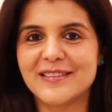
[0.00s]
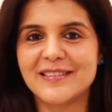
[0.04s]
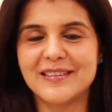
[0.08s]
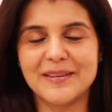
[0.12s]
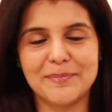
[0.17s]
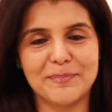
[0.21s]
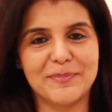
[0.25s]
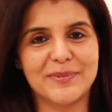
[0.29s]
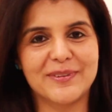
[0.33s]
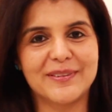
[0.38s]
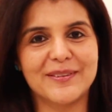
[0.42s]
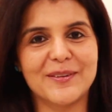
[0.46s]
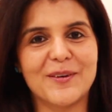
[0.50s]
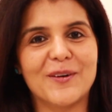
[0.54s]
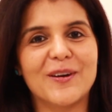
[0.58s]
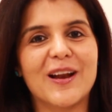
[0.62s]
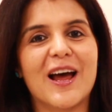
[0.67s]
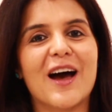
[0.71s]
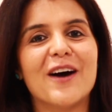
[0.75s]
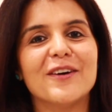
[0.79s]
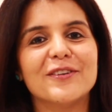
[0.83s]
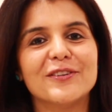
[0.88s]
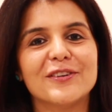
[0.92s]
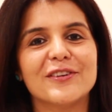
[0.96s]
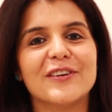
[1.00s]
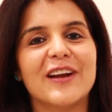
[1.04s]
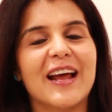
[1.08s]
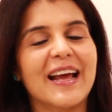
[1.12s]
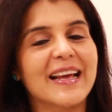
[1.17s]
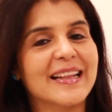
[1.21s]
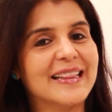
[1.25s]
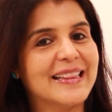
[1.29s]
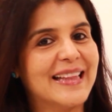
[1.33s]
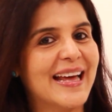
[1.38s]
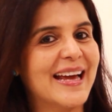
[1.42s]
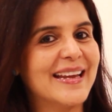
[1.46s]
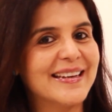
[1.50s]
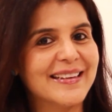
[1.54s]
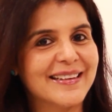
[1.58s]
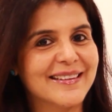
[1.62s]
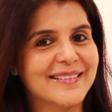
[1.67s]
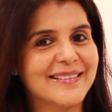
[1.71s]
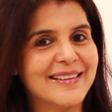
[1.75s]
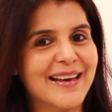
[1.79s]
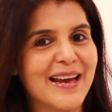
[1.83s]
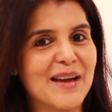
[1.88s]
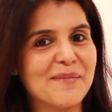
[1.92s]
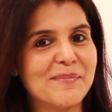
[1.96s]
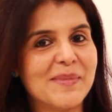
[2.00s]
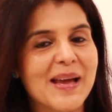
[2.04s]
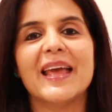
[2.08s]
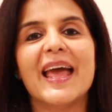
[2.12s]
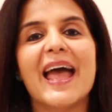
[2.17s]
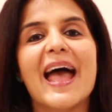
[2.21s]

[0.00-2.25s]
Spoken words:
tips on how to crack that exam.